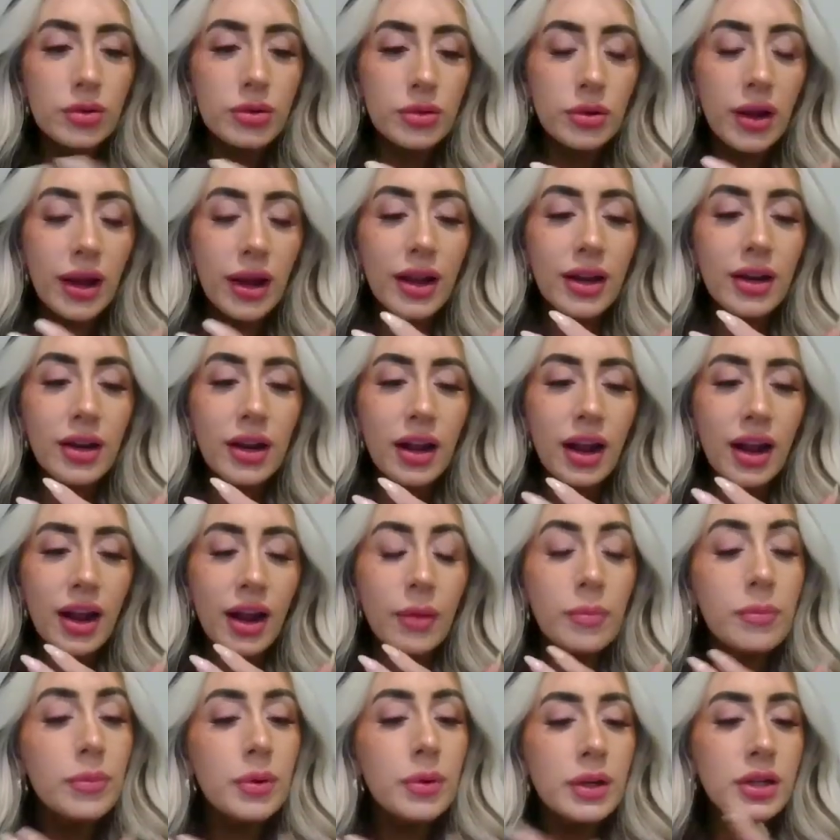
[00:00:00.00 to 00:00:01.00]
through, and
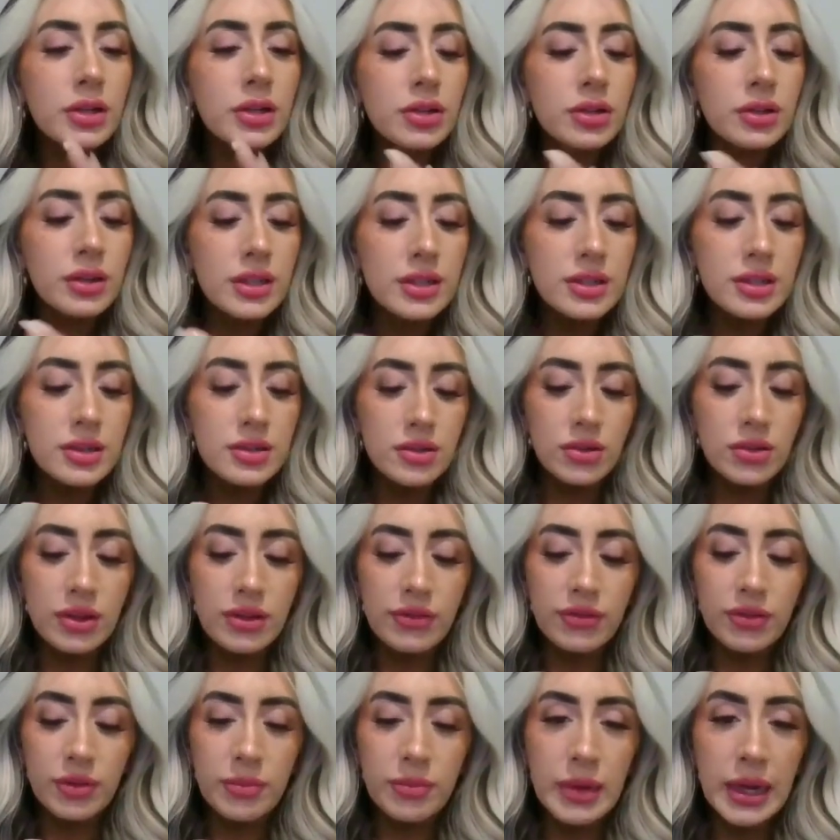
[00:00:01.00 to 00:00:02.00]
I'm pretty sure this is
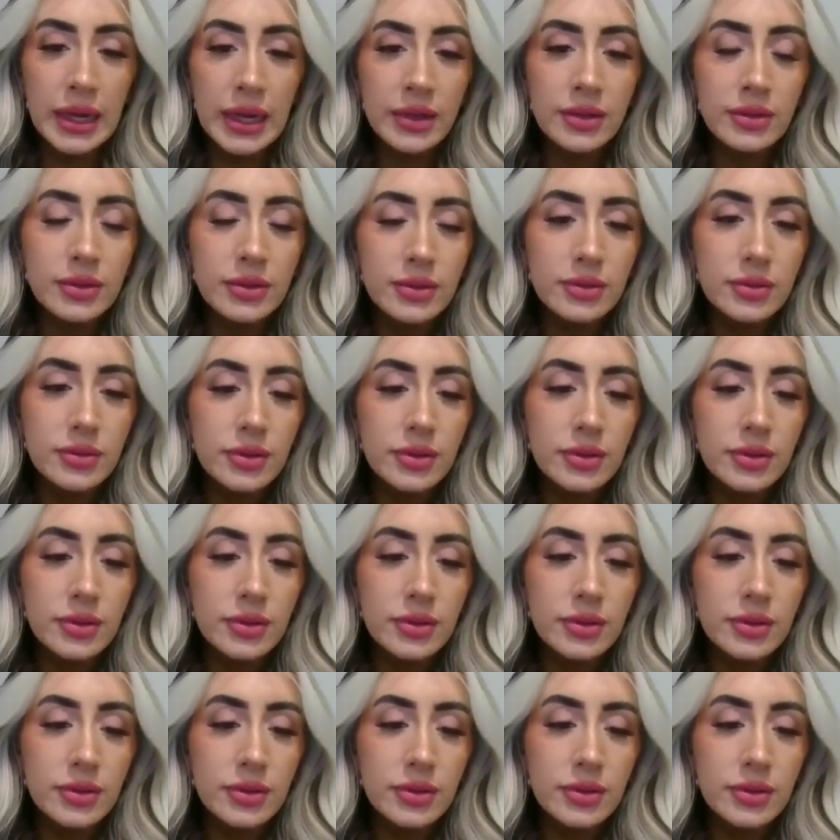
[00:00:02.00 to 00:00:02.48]
only for men.